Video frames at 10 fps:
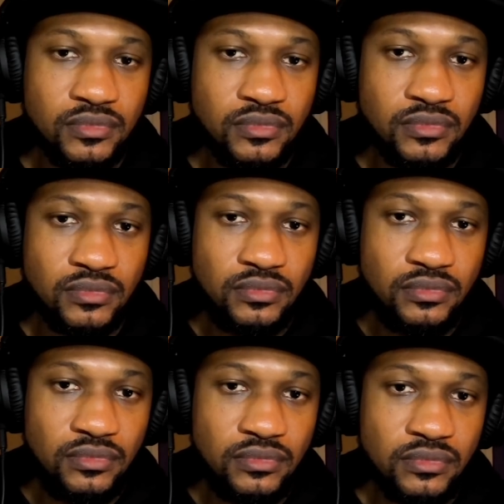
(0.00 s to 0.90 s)

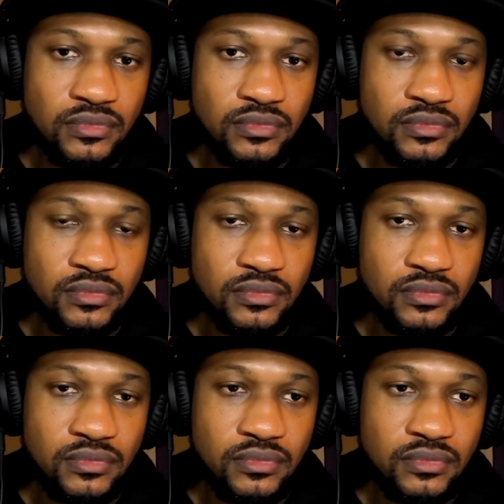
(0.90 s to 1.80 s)

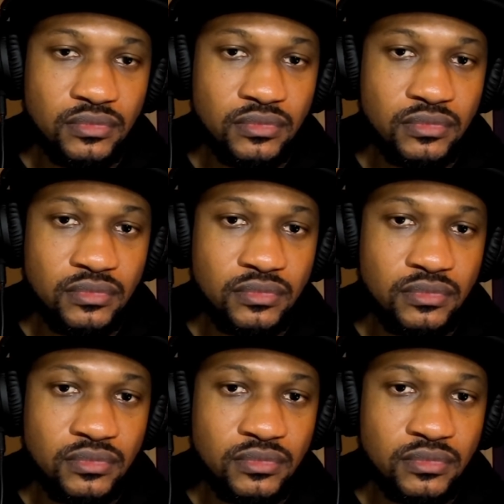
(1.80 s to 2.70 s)

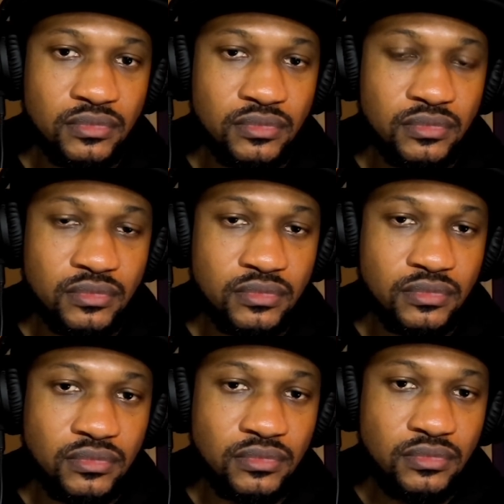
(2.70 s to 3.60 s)

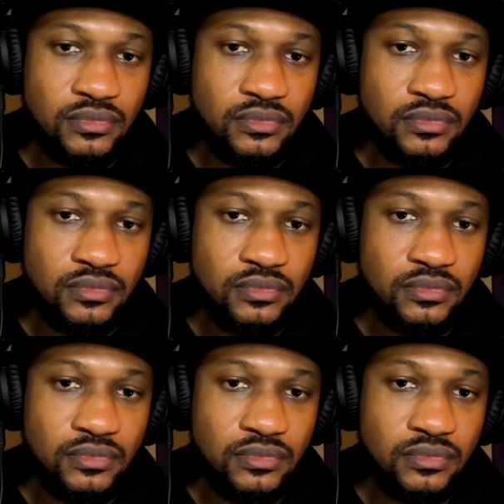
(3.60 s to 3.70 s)
This person isn't speaking.